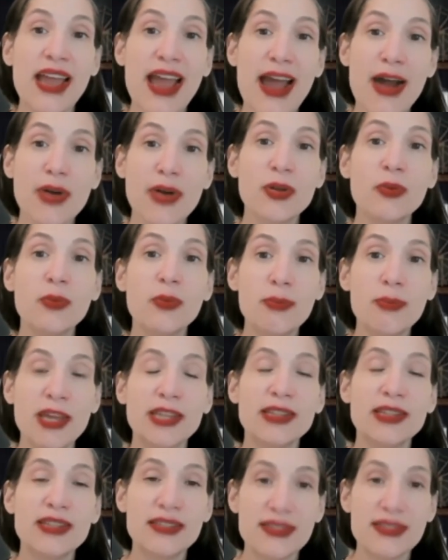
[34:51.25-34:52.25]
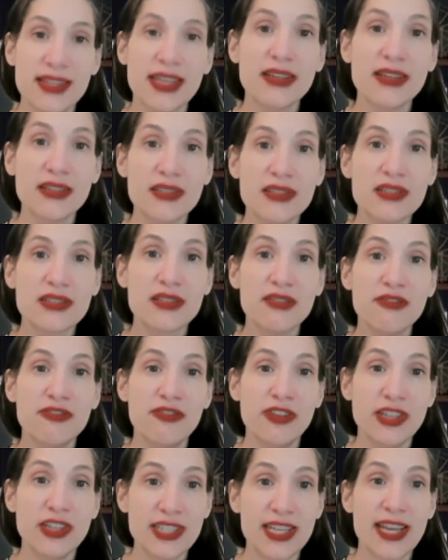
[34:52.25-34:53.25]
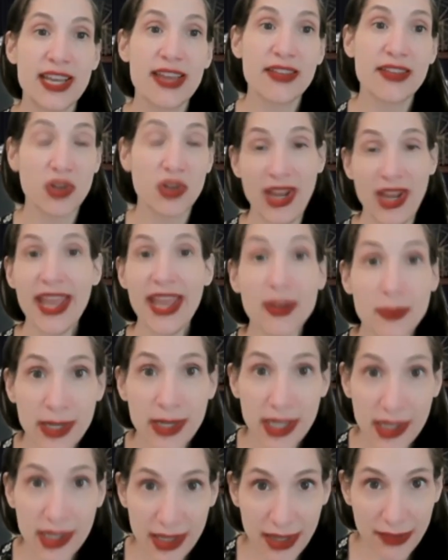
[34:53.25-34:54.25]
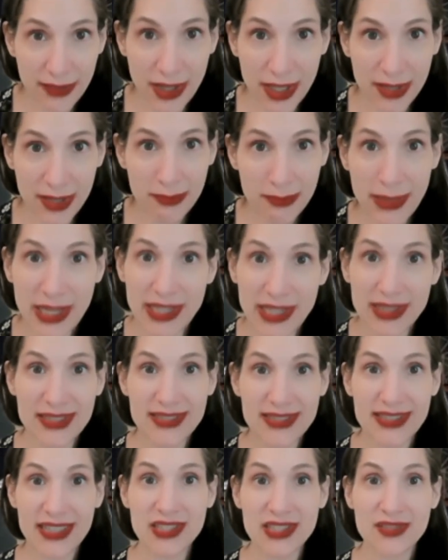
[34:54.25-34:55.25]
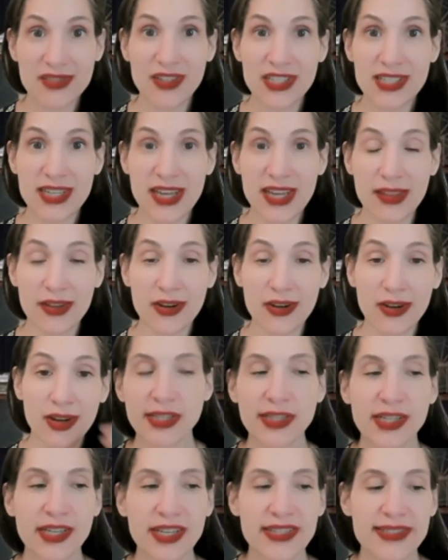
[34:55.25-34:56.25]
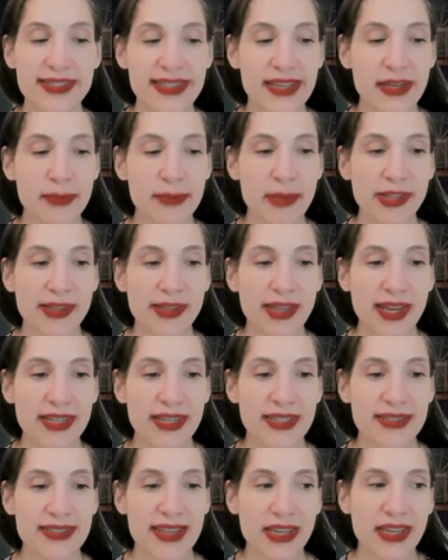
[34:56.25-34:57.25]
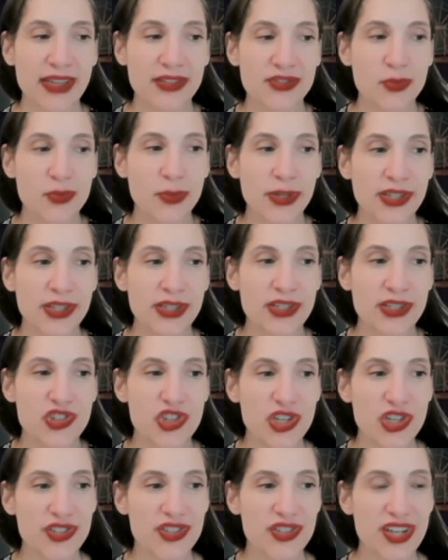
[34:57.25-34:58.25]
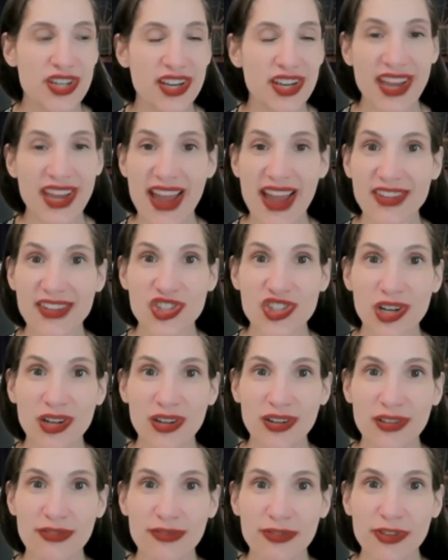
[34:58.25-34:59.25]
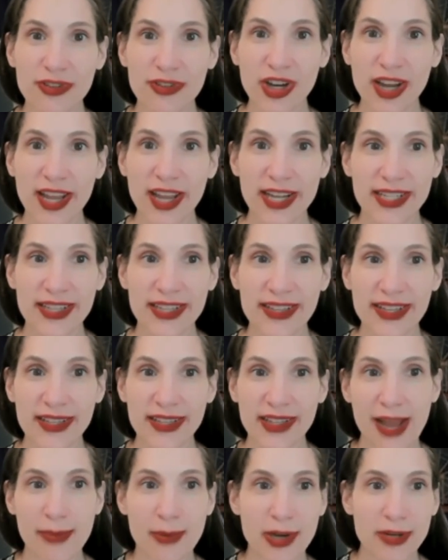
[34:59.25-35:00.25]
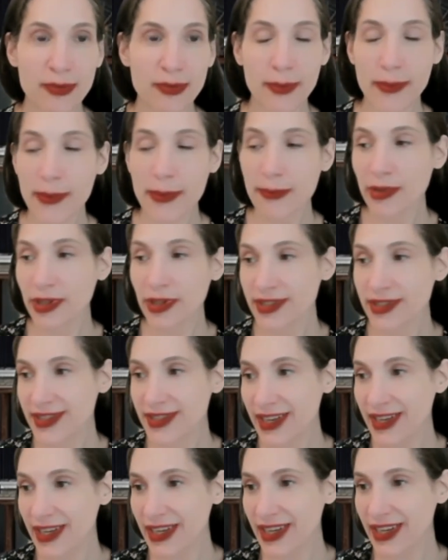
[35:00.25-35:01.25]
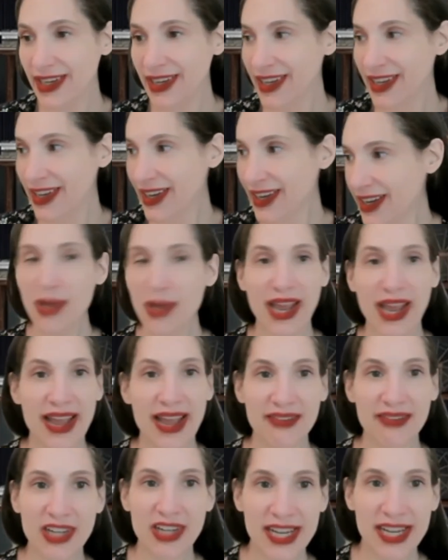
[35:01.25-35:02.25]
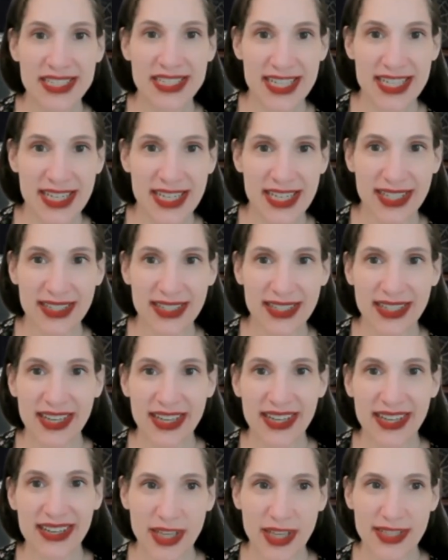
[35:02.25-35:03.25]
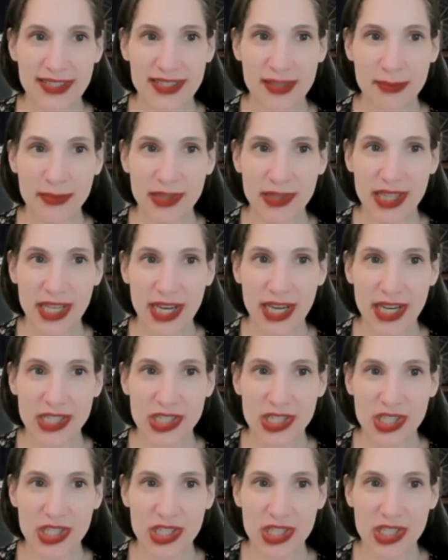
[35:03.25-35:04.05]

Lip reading: How can we make these things fit together? Can we even make these things fit together? And the nice thing about that is it's really just a catch-all for anything. I want to remember this thing. I have an idea. It's something that I